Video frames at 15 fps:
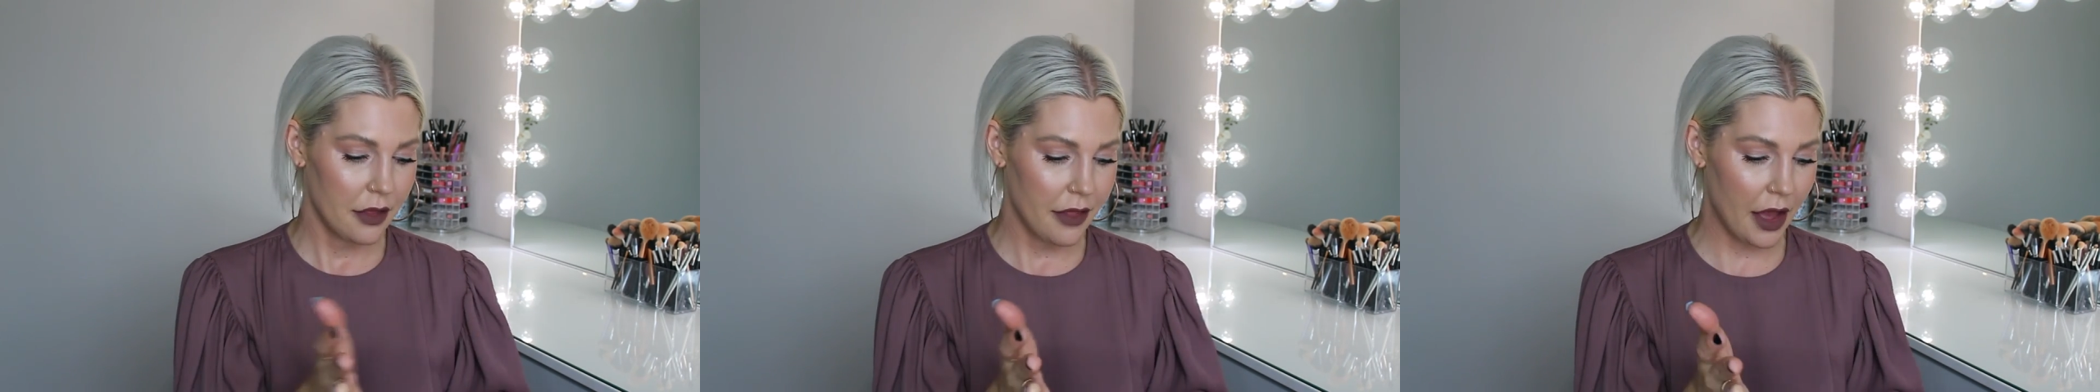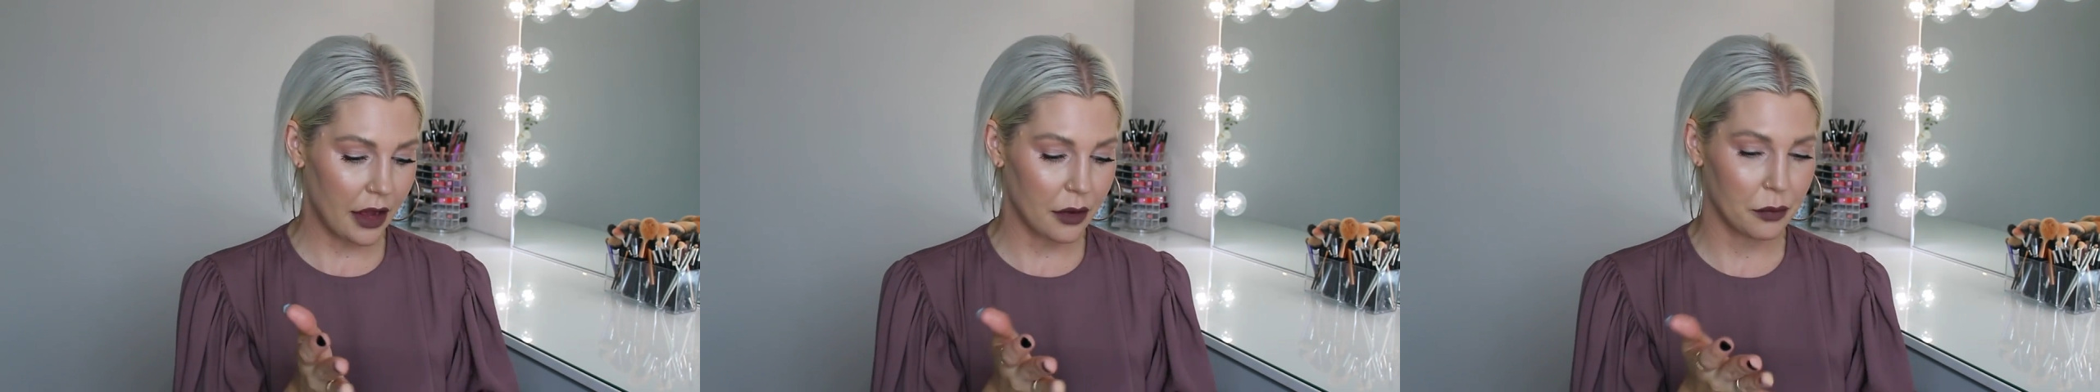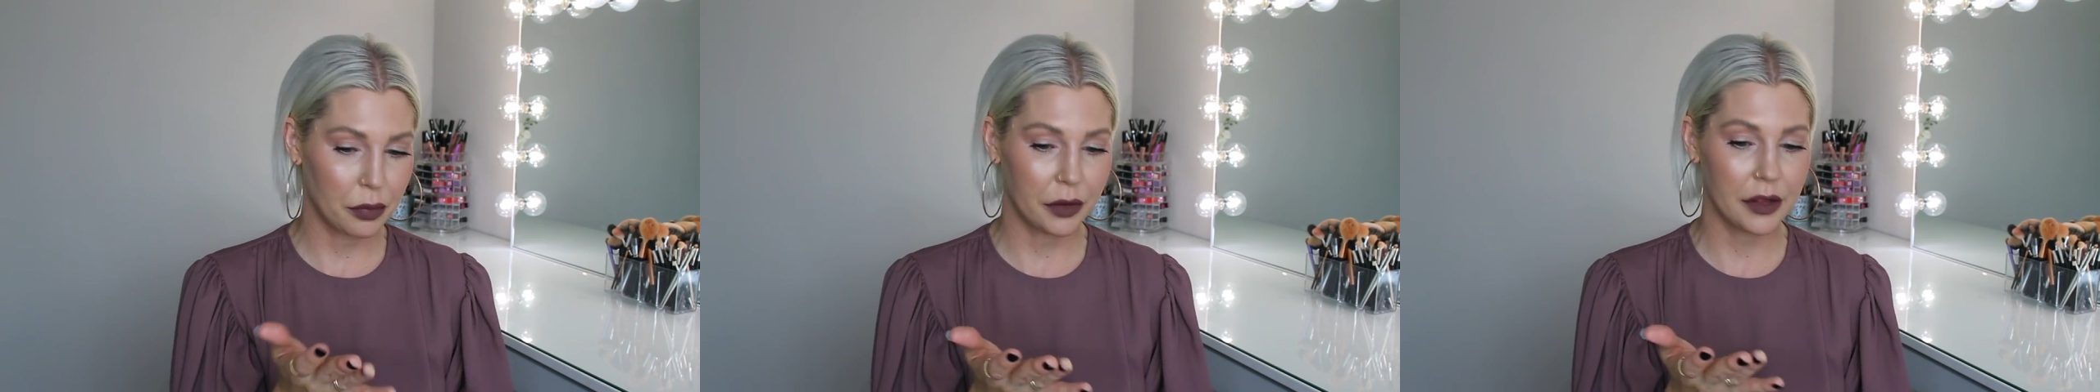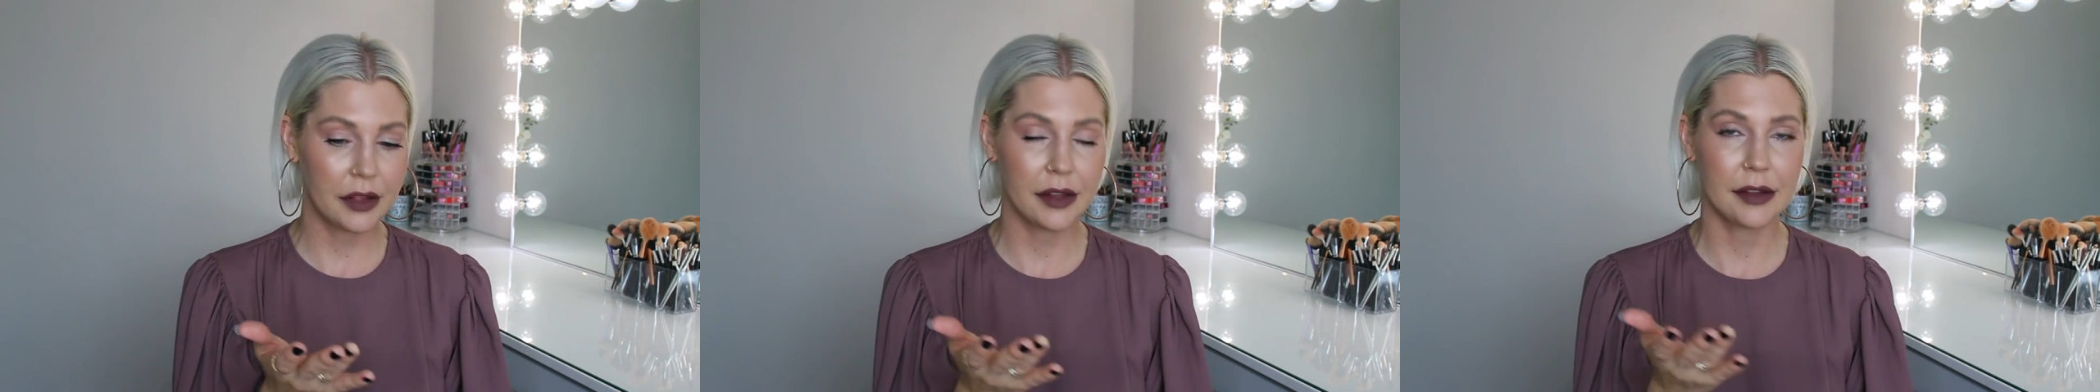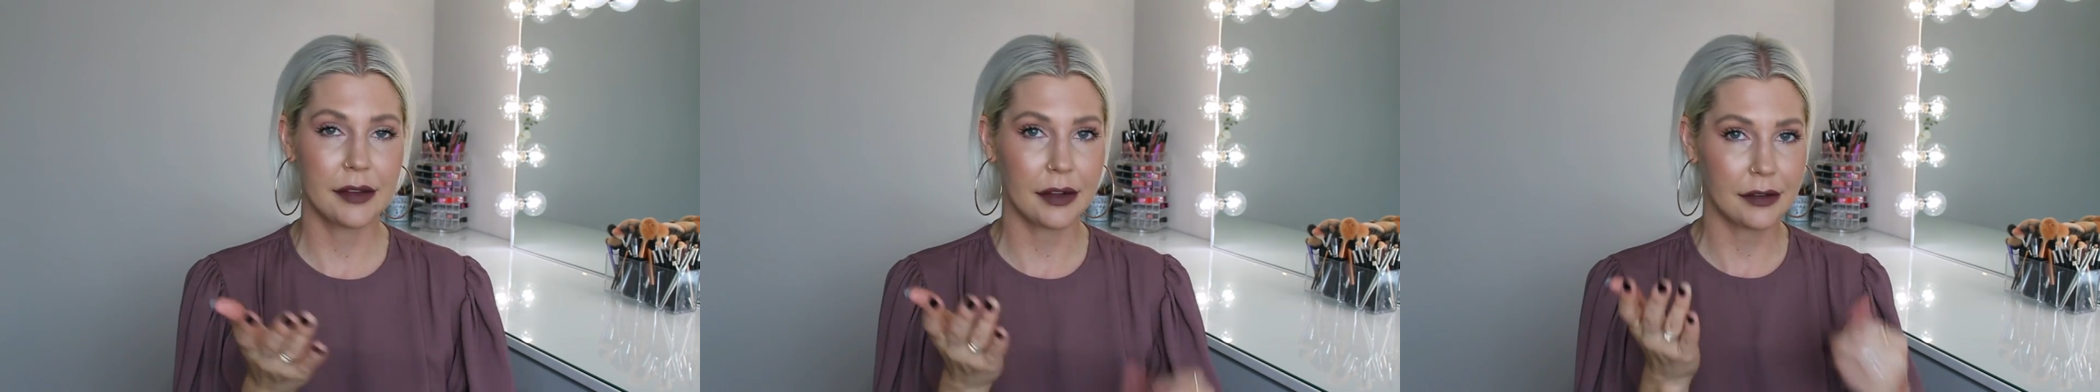that
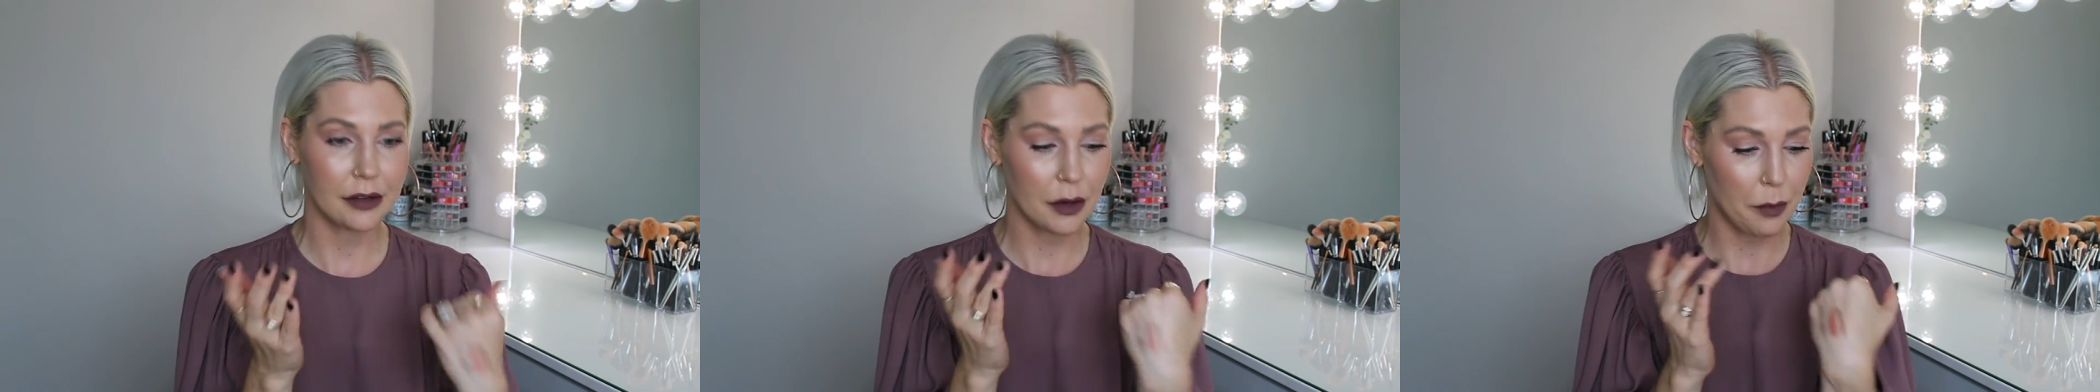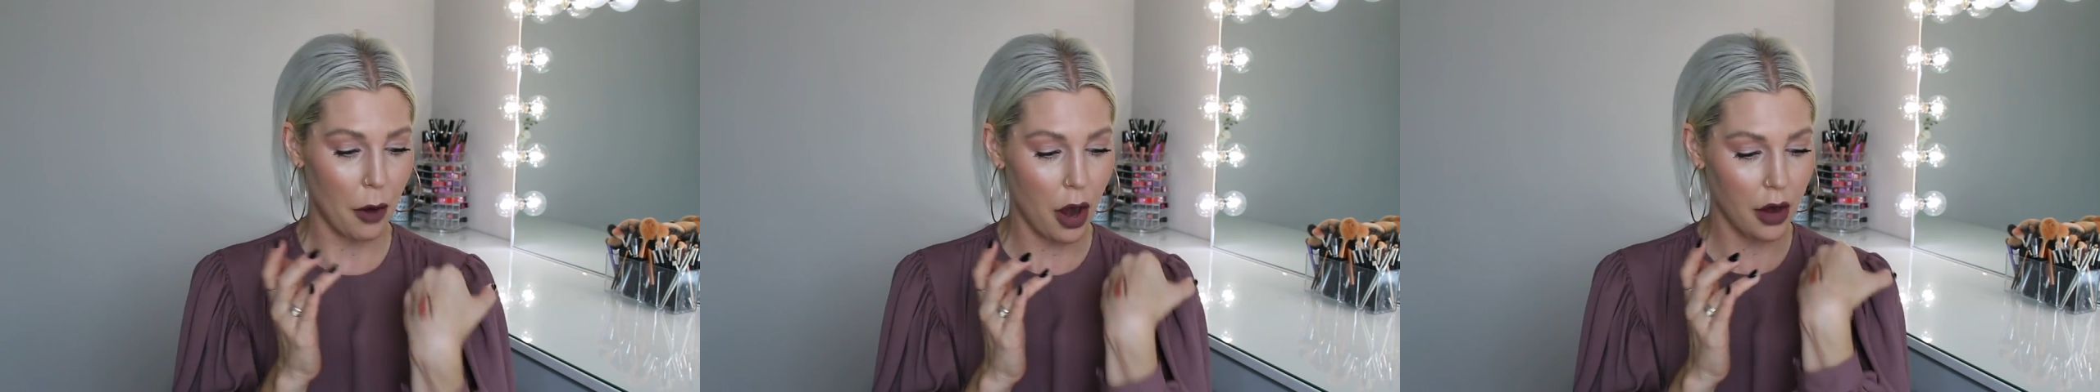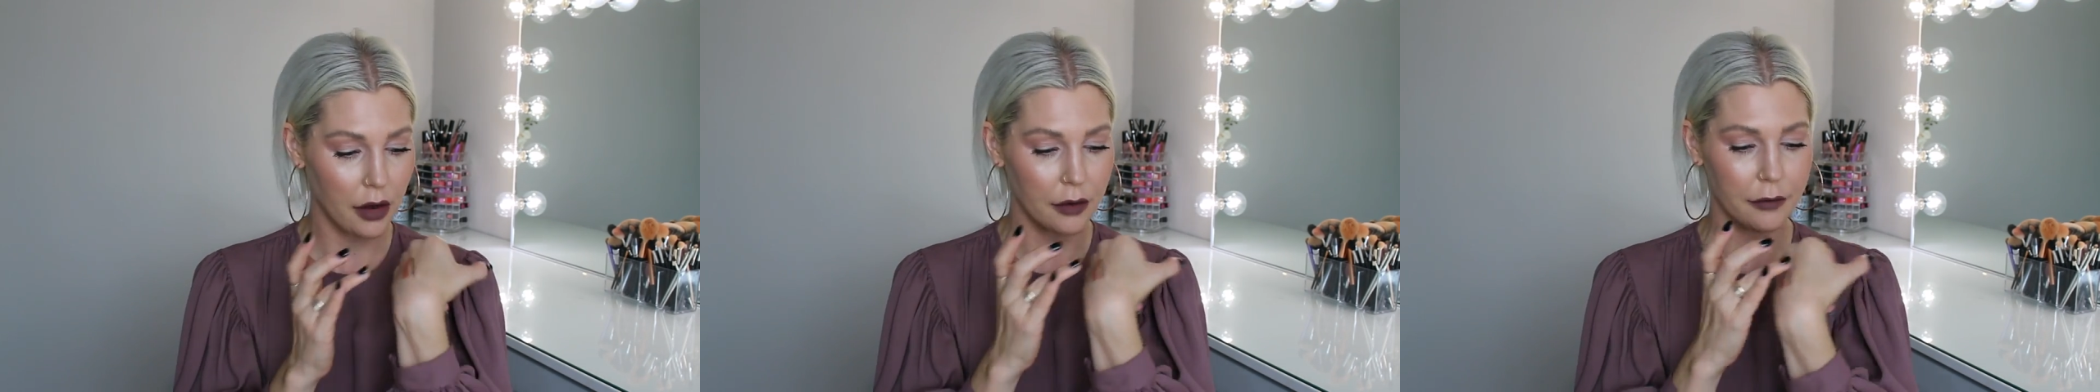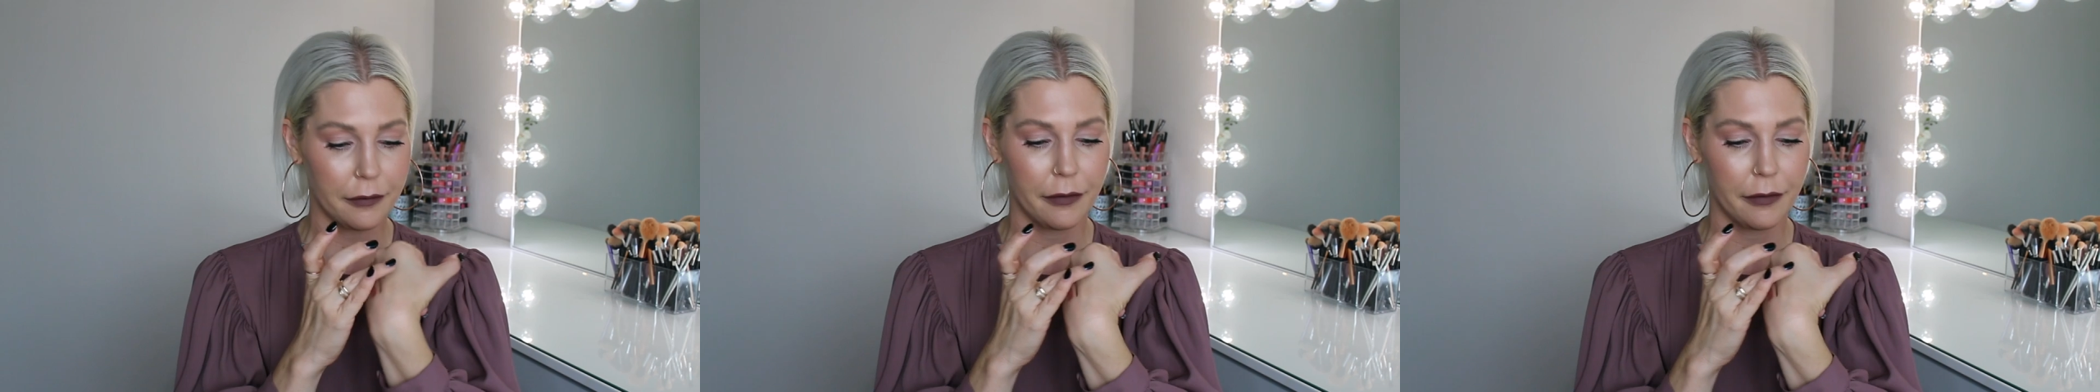completely sets it apart